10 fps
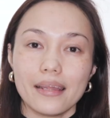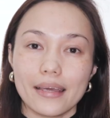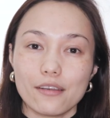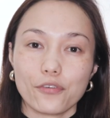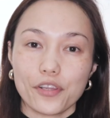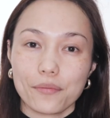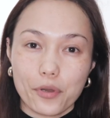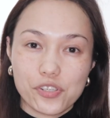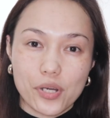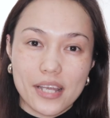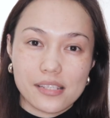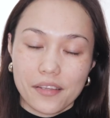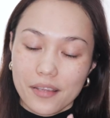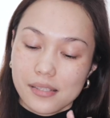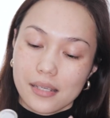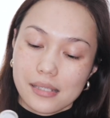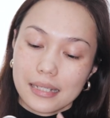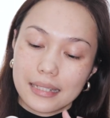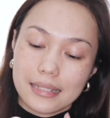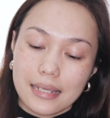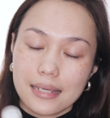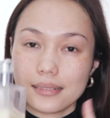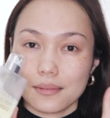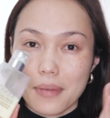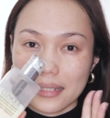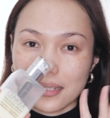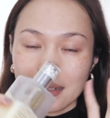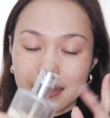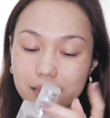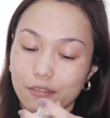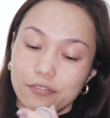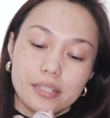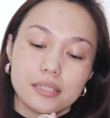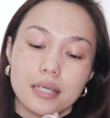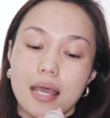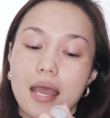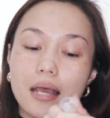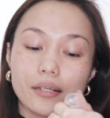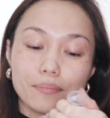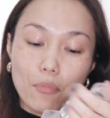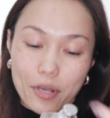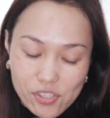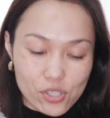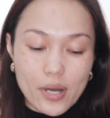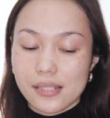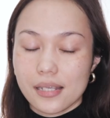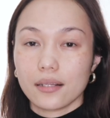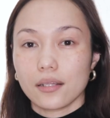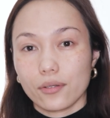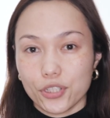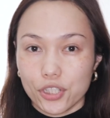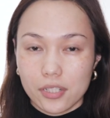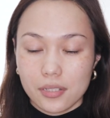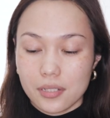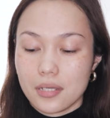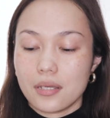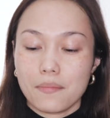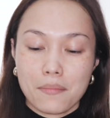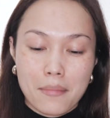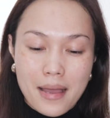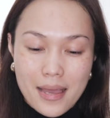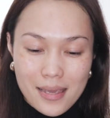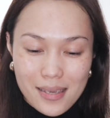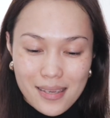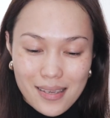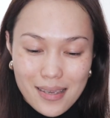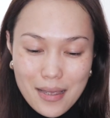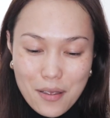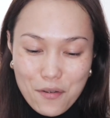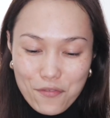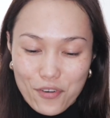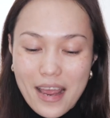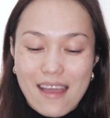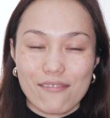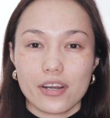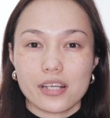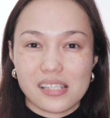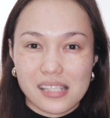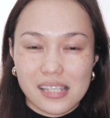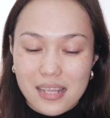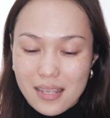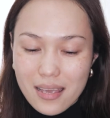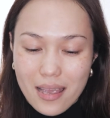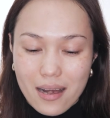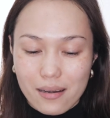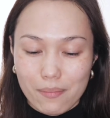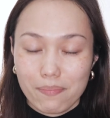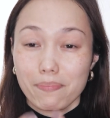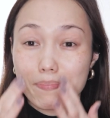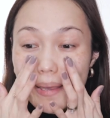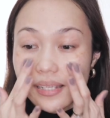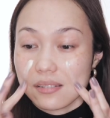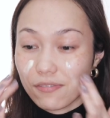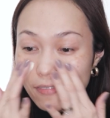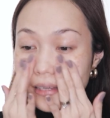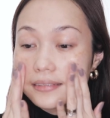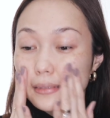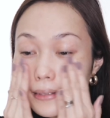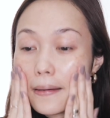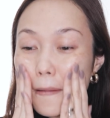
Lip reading: And then for the moisturizer, this is Clinique Dramatically Different Moisturizing Lotion, my forever skincare best friend.